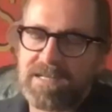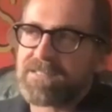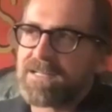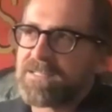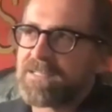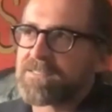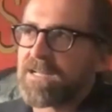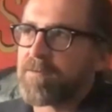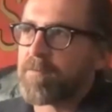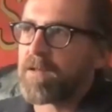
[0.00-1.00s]
get that taste
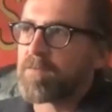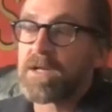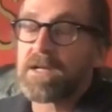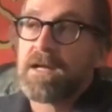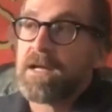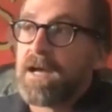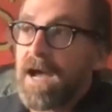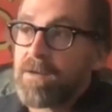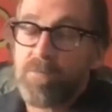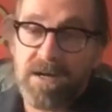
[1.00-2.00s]
out of your mouth. But
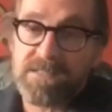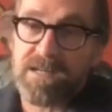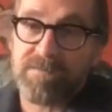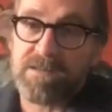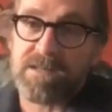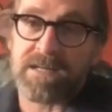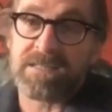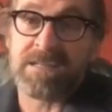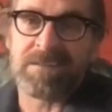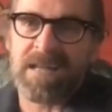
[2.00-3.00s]
I embraced everything,
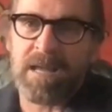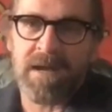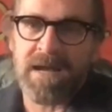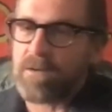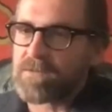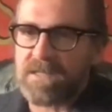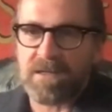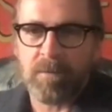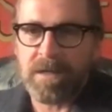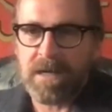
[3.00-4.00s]
and then came back and was like,
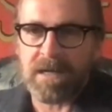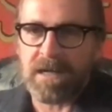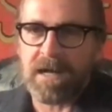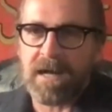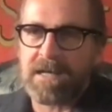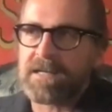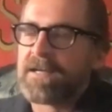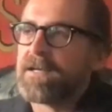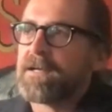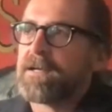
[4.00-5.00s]
oh my God,
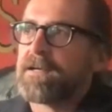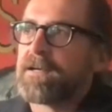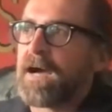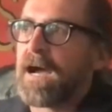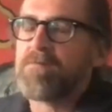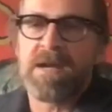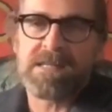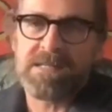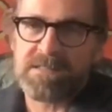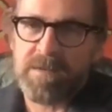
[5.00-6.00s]
I
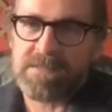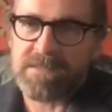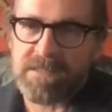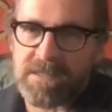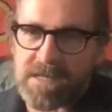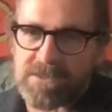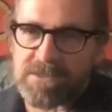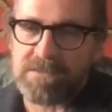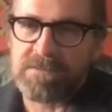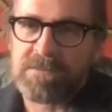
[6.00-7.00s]
made these amazing
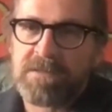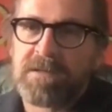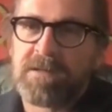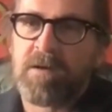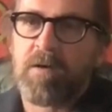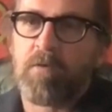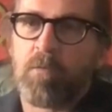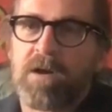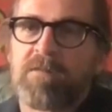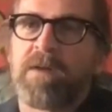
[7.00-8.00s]
connections.
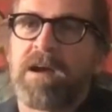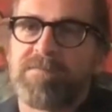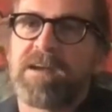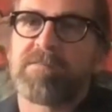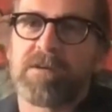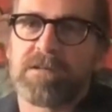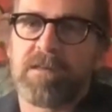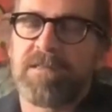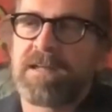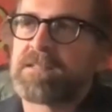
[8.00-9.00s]
One of my
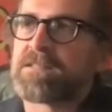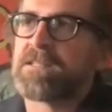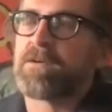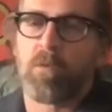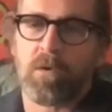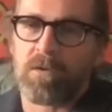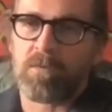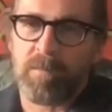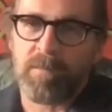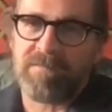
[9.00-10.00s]
favorite things in the world,
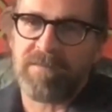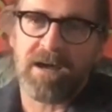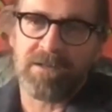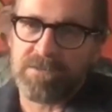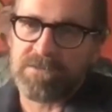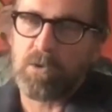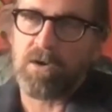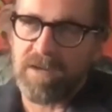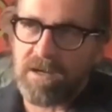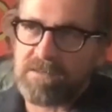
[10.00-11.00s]
one of my values,
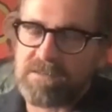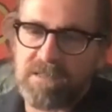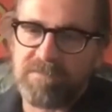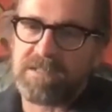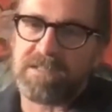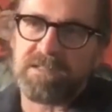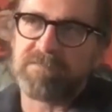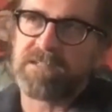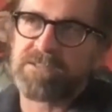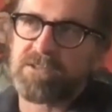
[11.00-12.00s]
core values, is it's
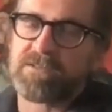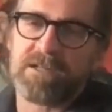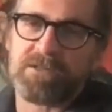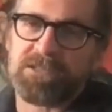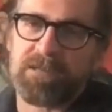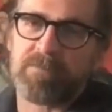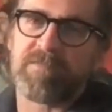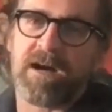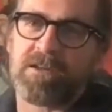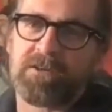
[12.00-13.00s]
adventure, leadership,
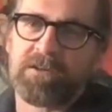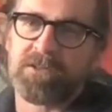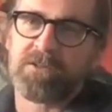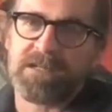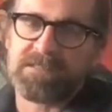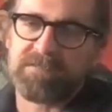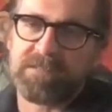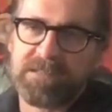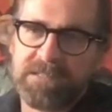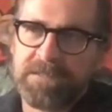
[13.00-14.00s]
fatherhood,
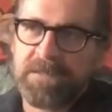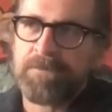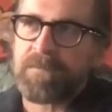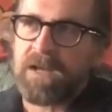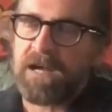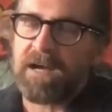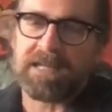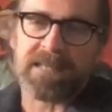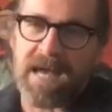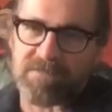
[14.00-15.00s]
creativity,
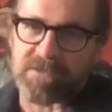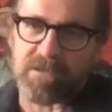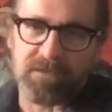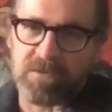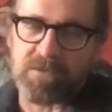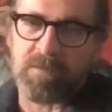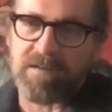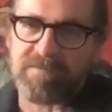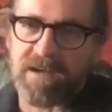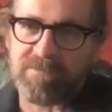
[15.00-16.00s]
and laughter. Those are
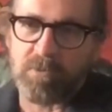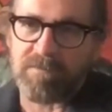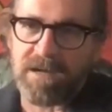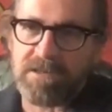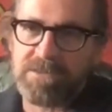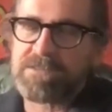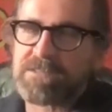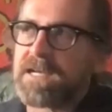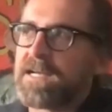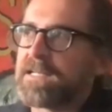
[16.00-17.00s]
my 5 core values.
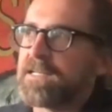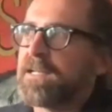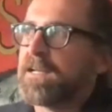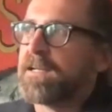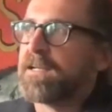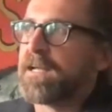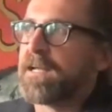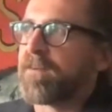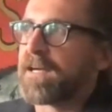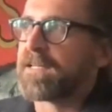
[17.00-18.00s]
And
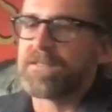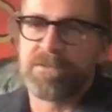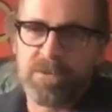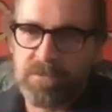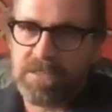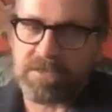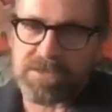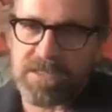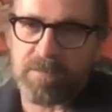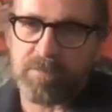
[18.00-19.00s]
if I can do
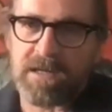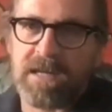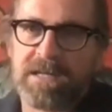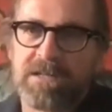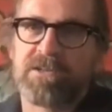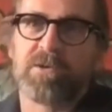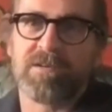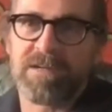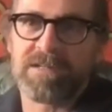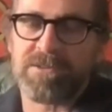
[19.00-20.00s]
leadership and I can do
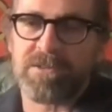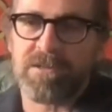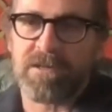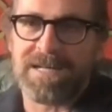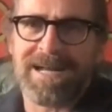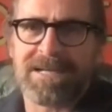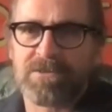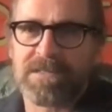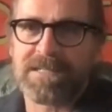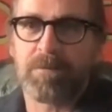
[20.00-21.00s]
adventure and I
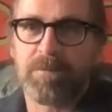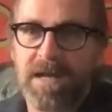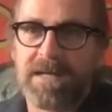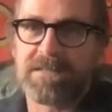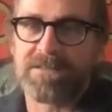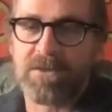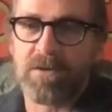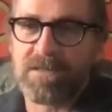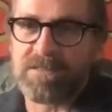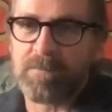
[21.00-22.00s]
actually get paid to go
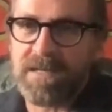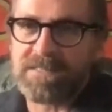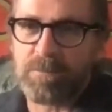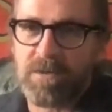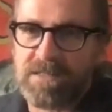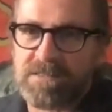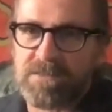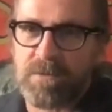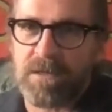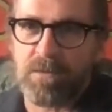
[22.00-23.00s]
to these amazing
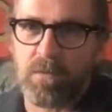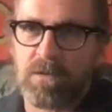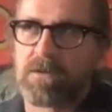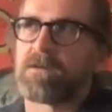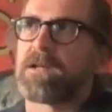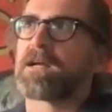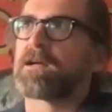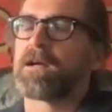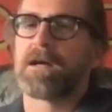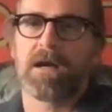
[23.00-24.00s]
places around the world, like,
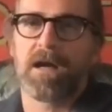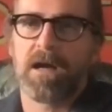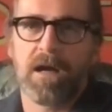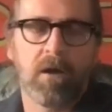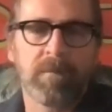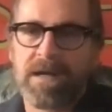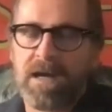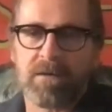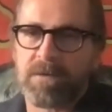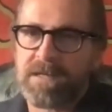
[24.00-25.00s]
oh my
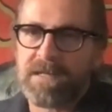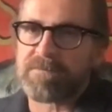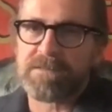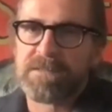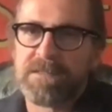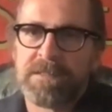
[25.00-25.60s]
God, what a gift.